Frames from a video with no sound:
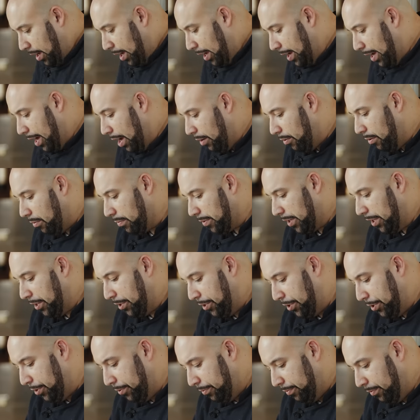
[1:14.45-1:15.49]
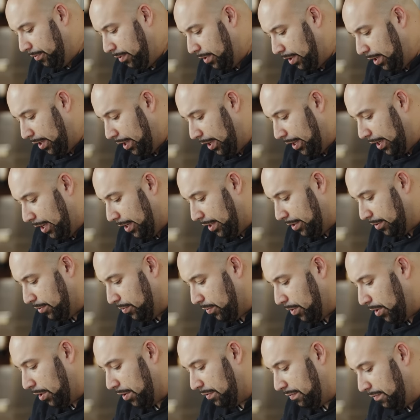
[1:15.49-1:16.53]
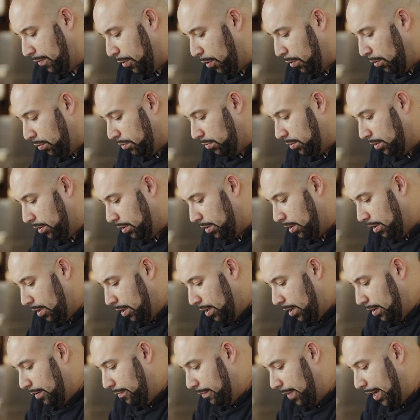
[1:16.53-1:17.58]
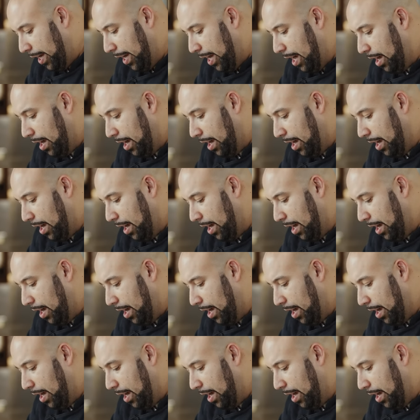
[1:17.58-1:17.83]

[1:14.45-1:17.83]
And now what we're gonna do is we're gonna fold, make